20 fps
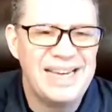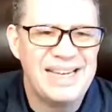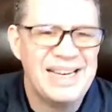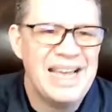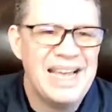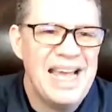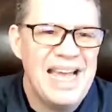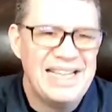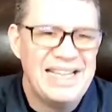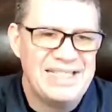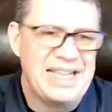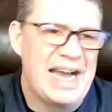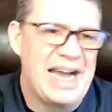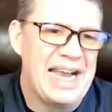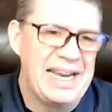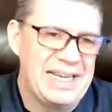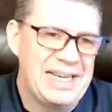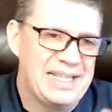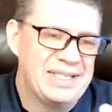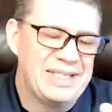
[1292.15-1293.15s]
And
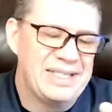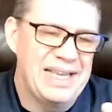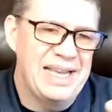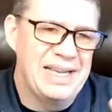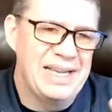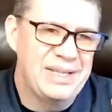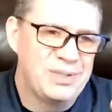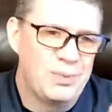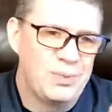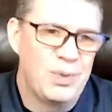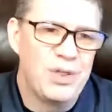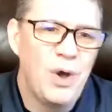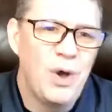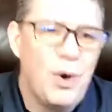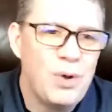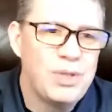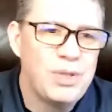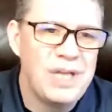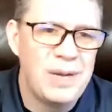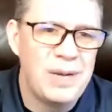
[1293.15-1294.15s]
diet is
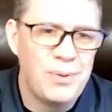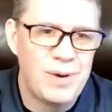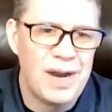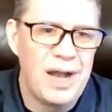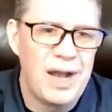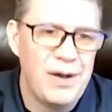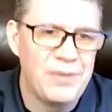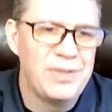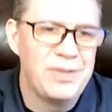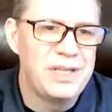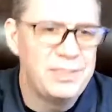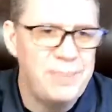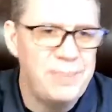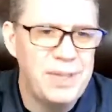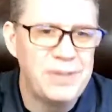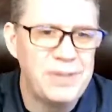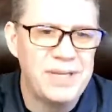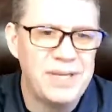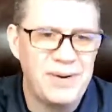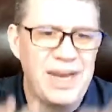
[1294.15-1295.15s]
withholding, where health is
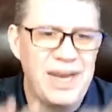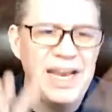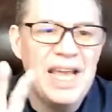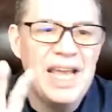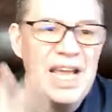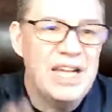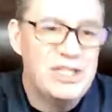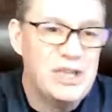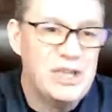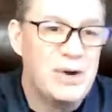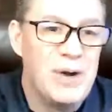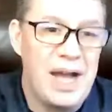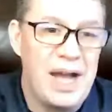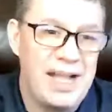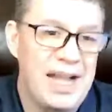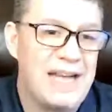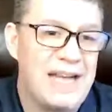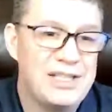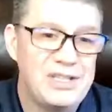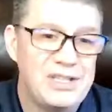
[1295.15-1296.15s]
building, right? So
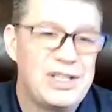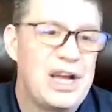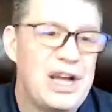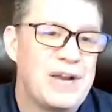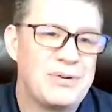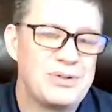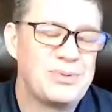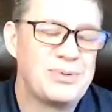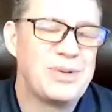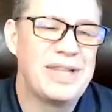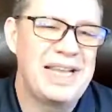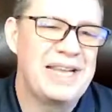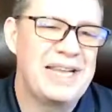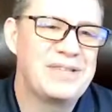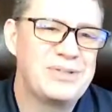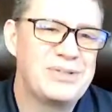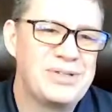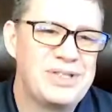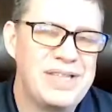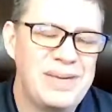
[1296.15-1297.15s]
I just thought it was really
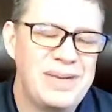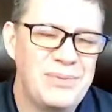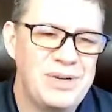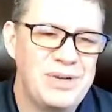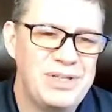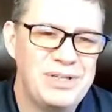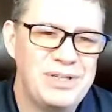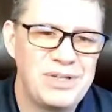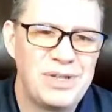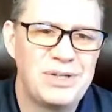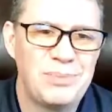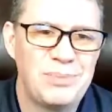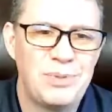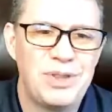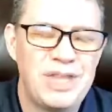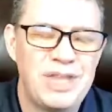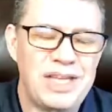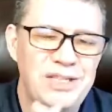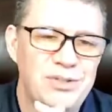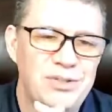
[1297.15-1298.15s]
interesting when you start to
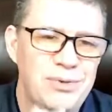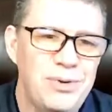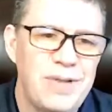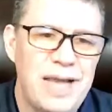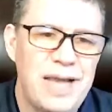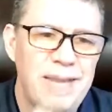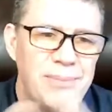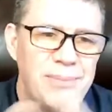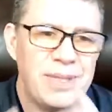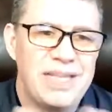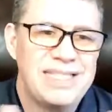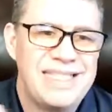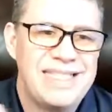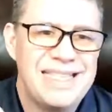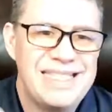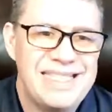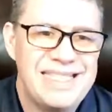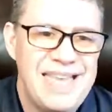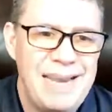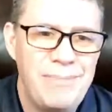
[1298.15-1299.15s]
put things through that, but it's
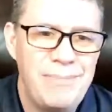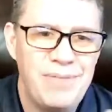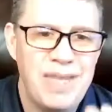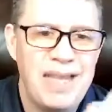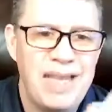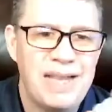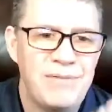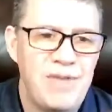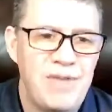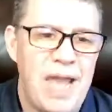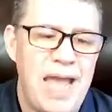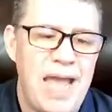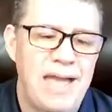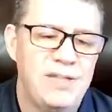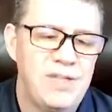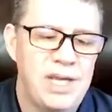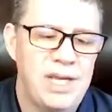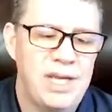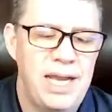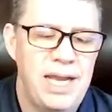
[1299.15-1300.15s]
the same thing. I'm
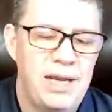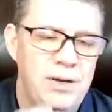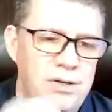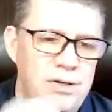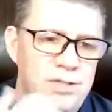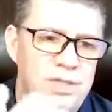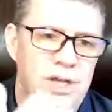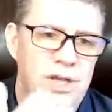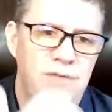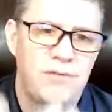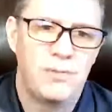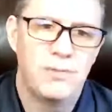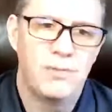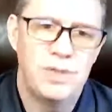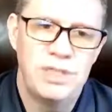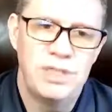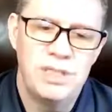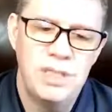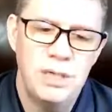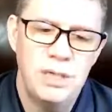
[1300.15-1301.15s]
educating yourself on
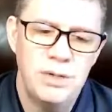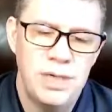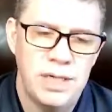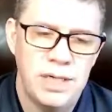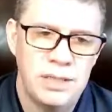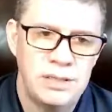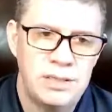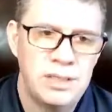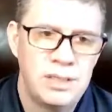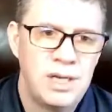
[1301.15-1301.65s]
resilience.